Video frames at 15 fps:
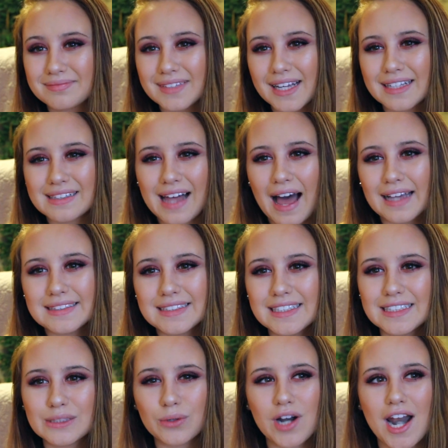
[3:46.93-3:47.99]
in
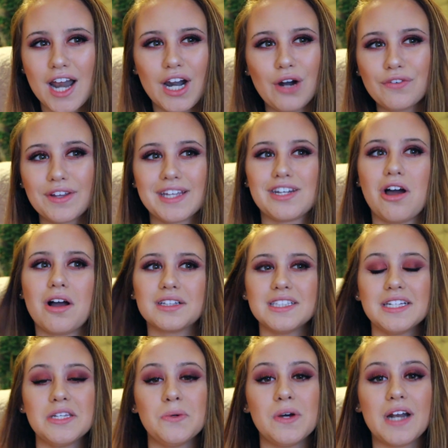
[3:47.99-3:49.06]
classes when I don't really talk to
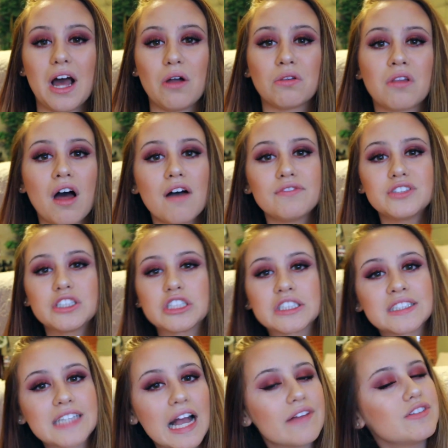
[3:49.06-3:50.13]
anyone, I'll love to
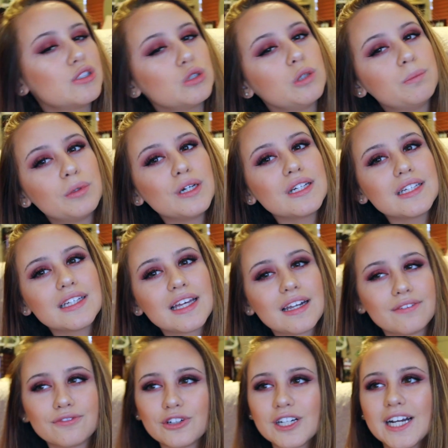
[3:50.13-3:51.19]
just dive into a book
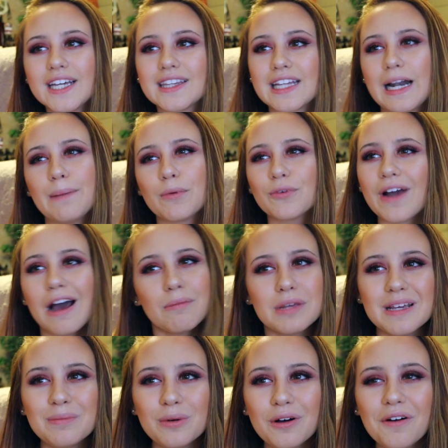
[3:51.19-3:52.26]
and forget that I'm around
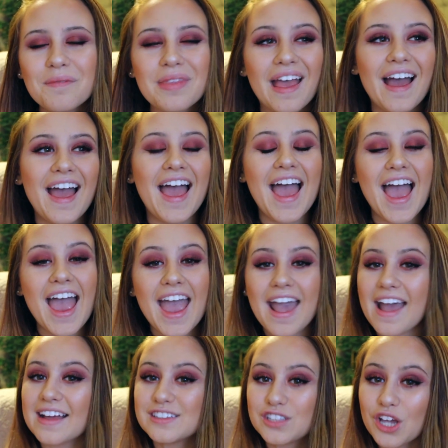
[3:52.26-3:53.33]
people.
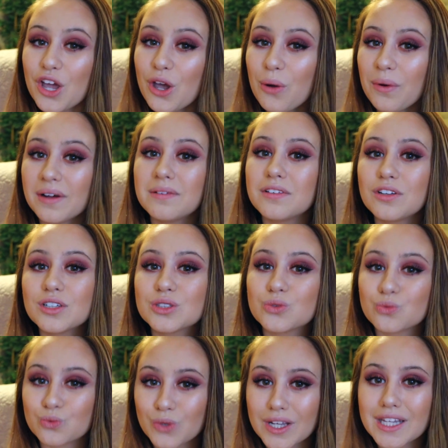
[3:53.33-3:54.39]
And two, it looks
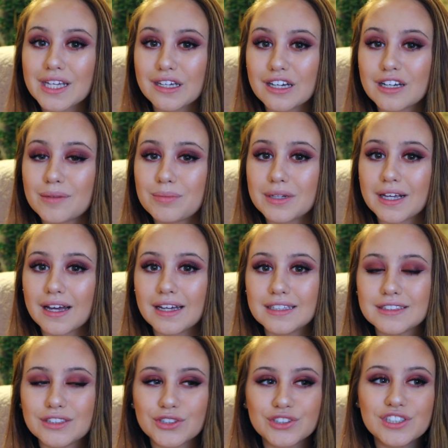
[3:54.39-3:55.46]
really good,
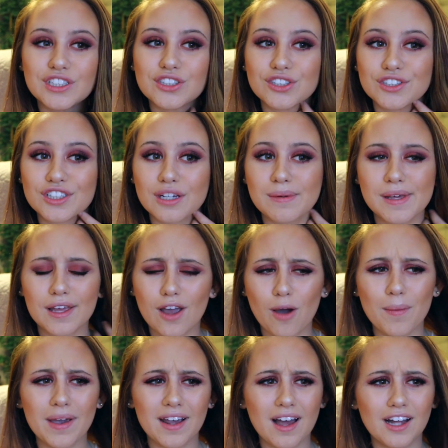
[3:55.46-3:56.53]
because your teacher is going to be like, oh
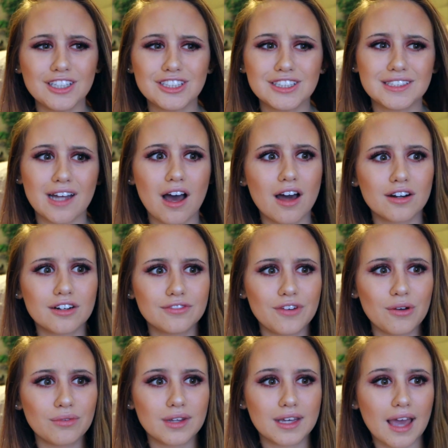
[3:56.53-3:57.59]
my god, she's not on her
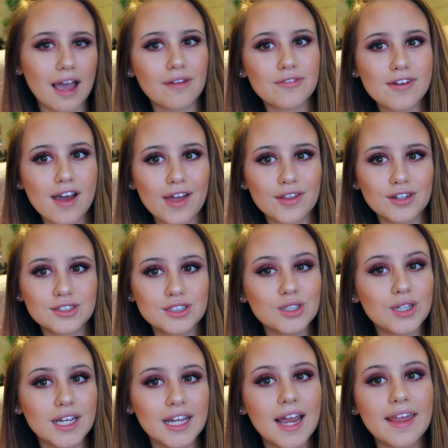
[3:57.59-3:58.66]
phone like every other
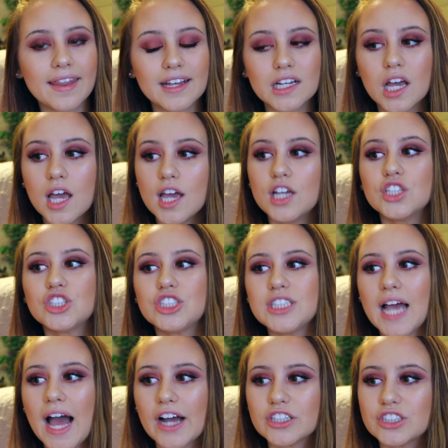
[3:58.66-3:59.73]
student, and like
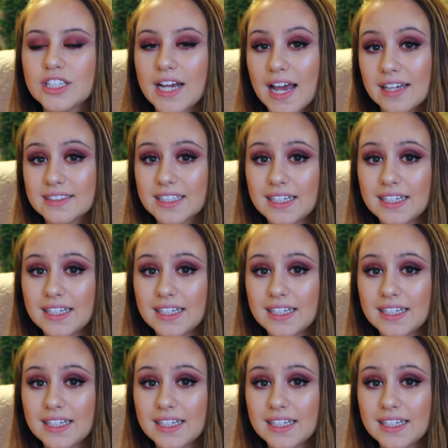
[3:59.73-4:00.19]
she actually has